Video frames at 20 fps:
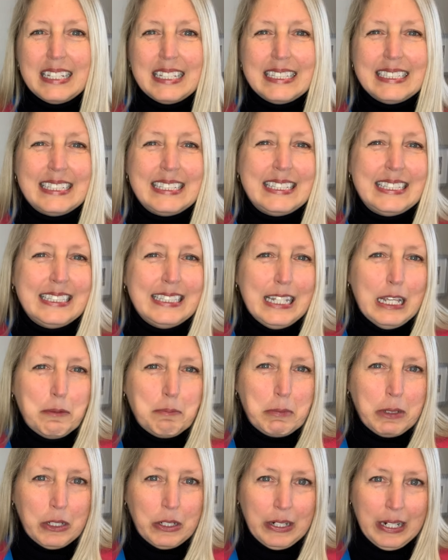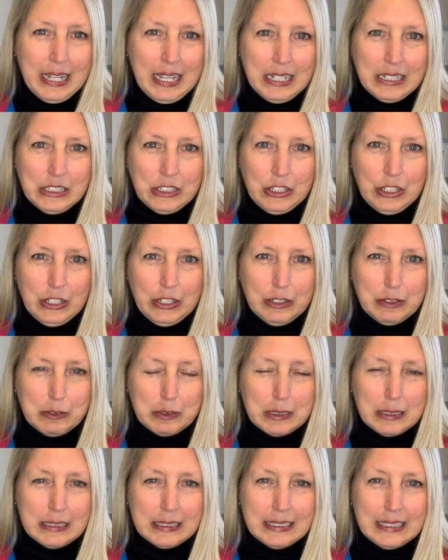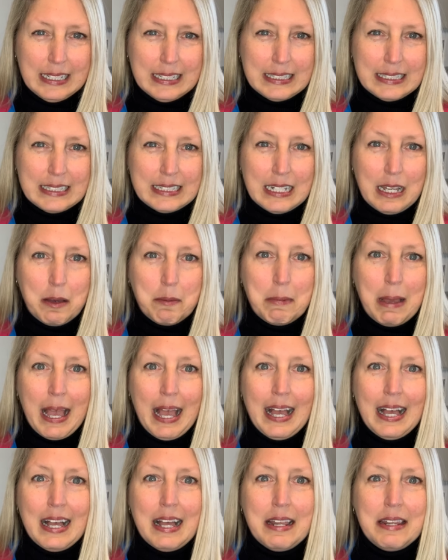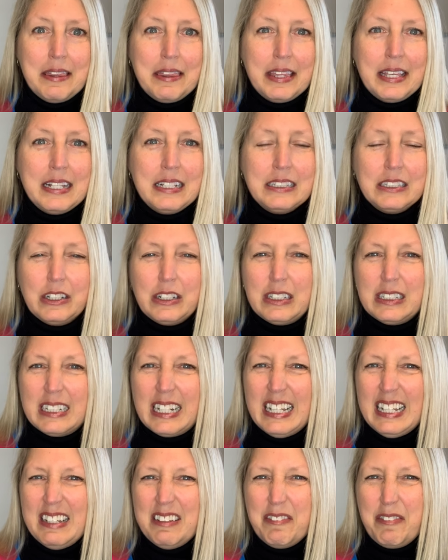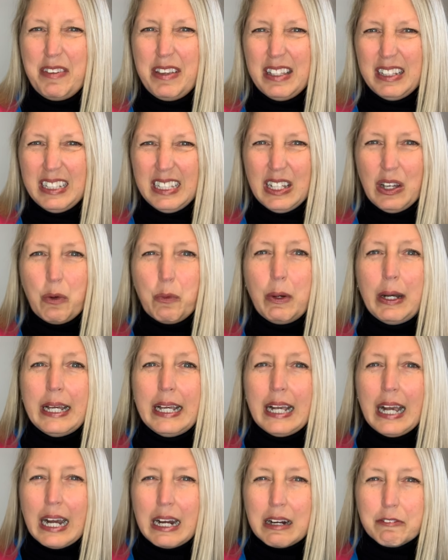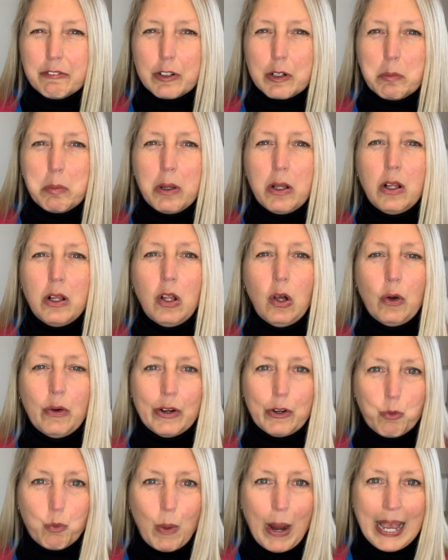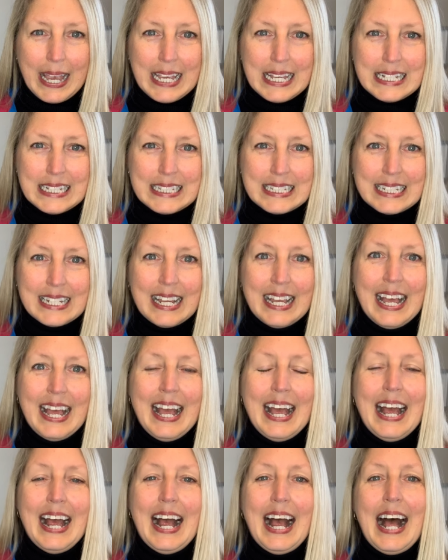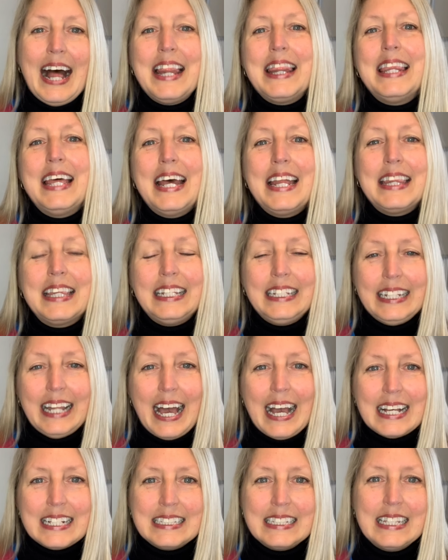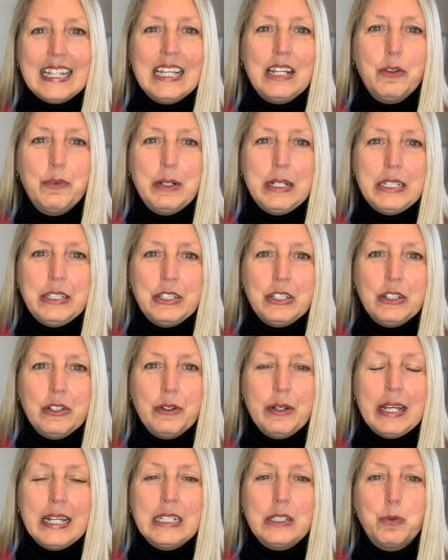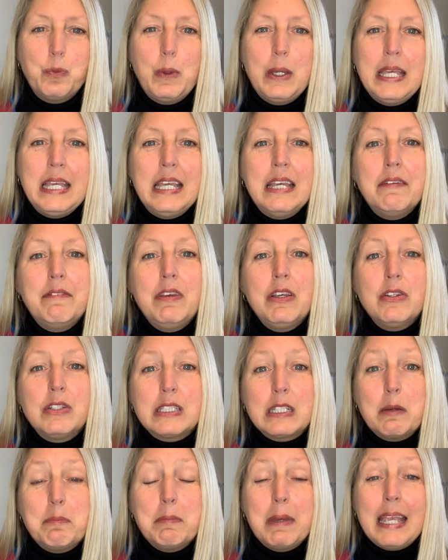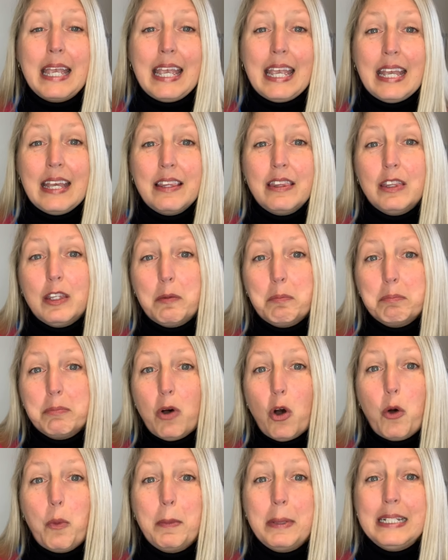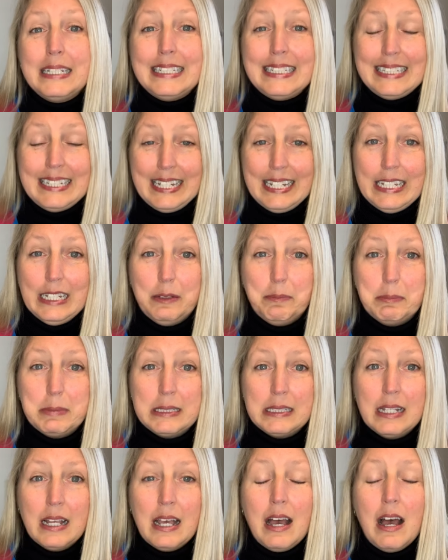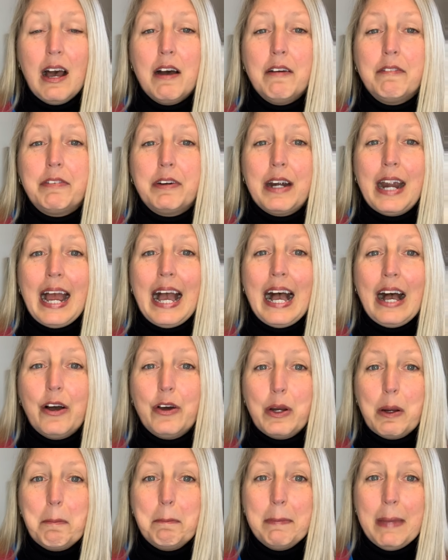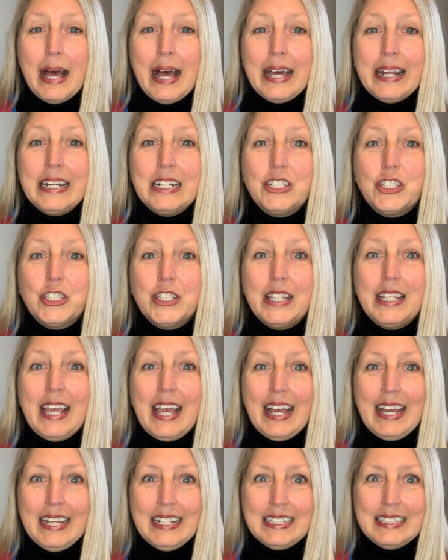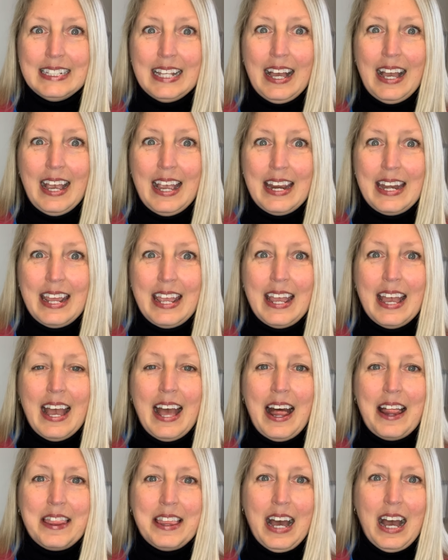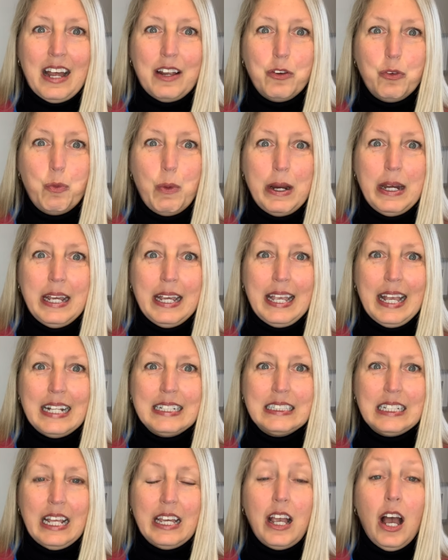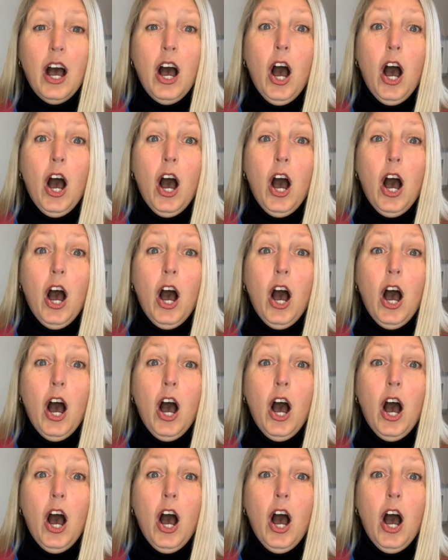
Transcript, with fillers: simmer into your system and things aren't feeling quite comfortable or right. And then the last thing we do is we give you some in the moment tips for how to manage the anxiety that when it gets like,